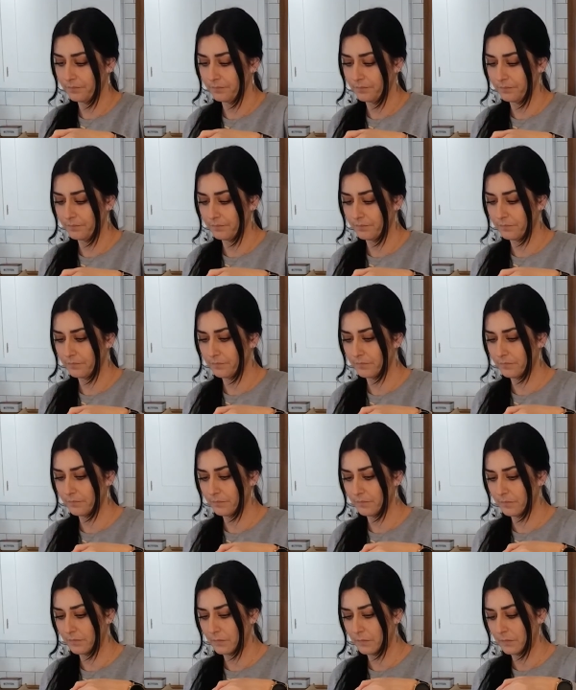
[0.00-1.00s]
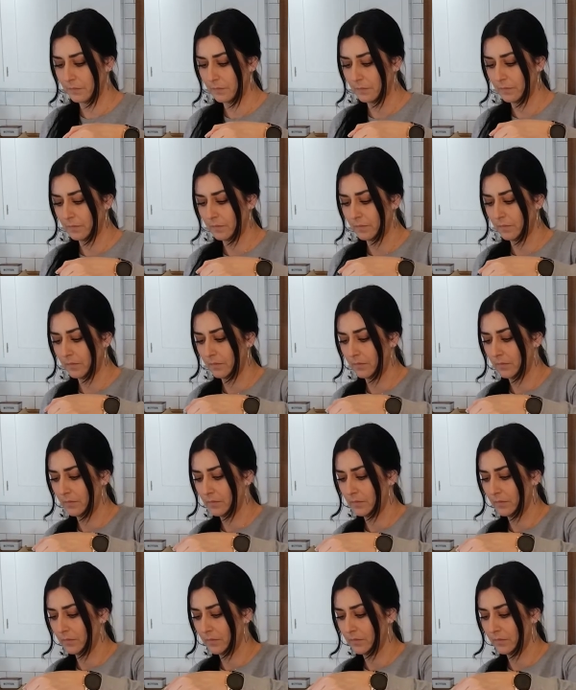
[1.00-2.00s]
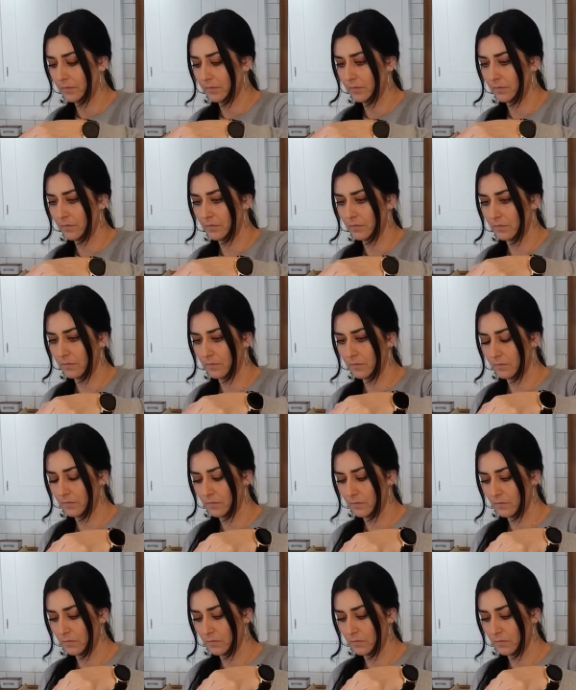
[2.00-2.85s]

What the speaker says: Nobody speaks.